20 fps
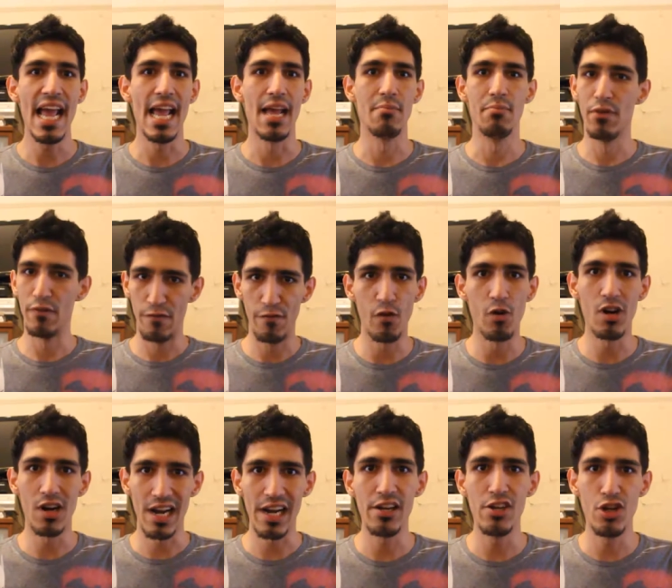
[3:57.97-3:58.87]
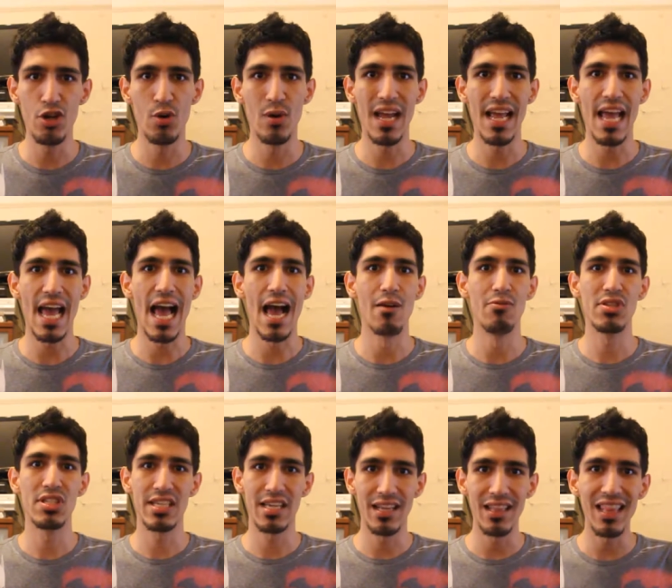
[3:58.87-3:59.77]
and before I knew it, I
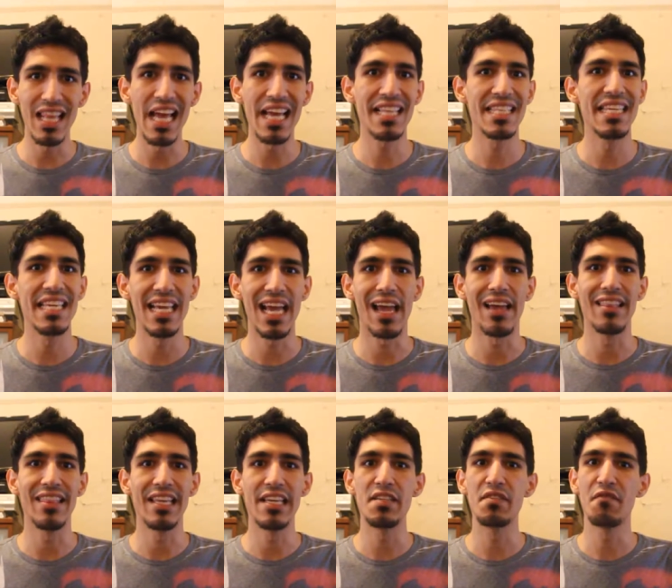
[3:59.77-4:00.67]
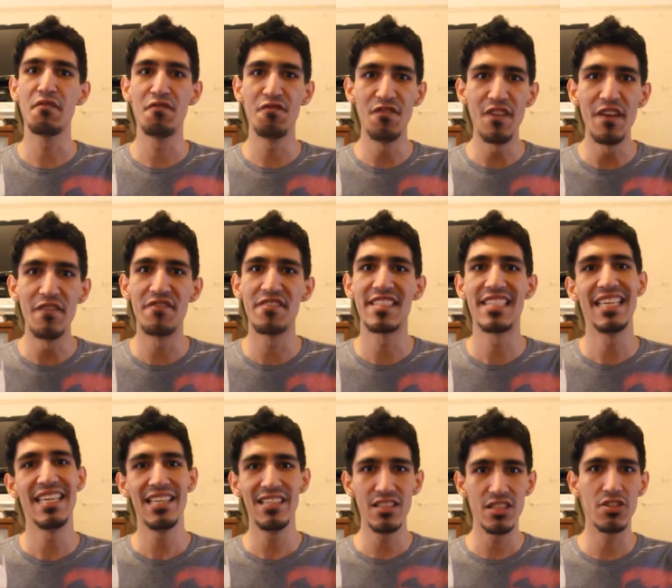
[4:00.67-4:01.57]
was collecting at least
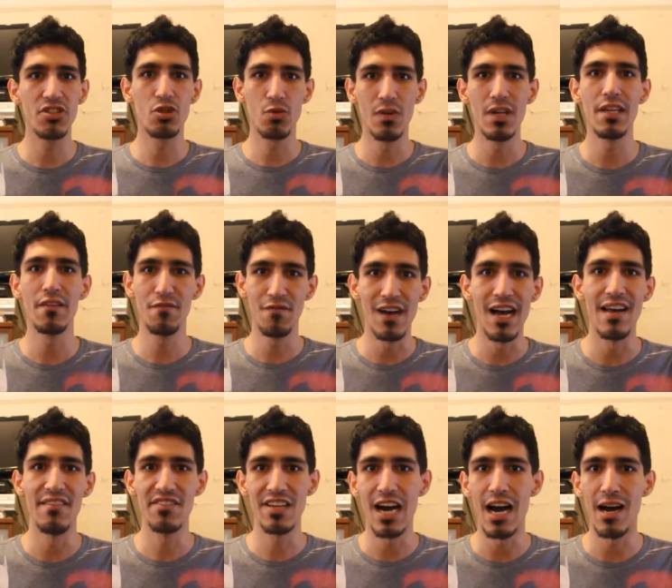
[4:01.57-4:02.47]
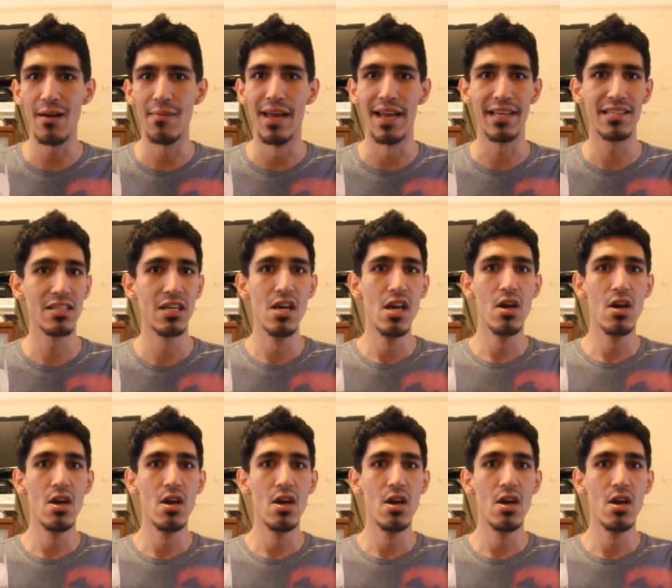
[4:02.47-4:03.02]
fifteen to twenty-five comics.